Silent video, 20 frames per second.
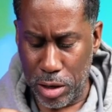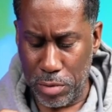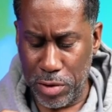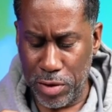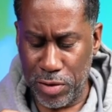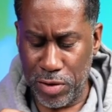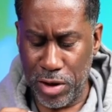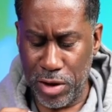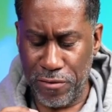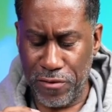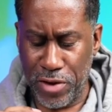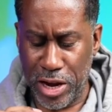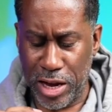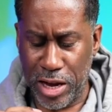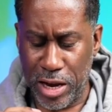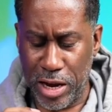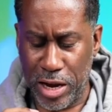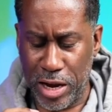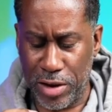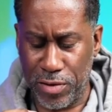let me see if I
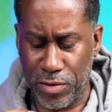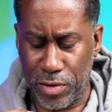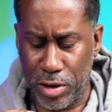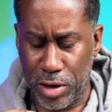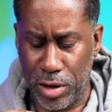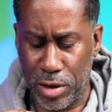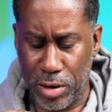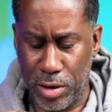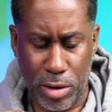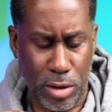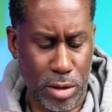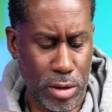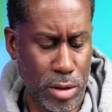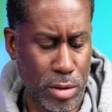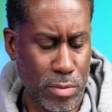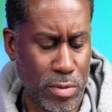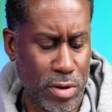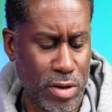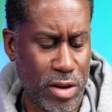can actually, let me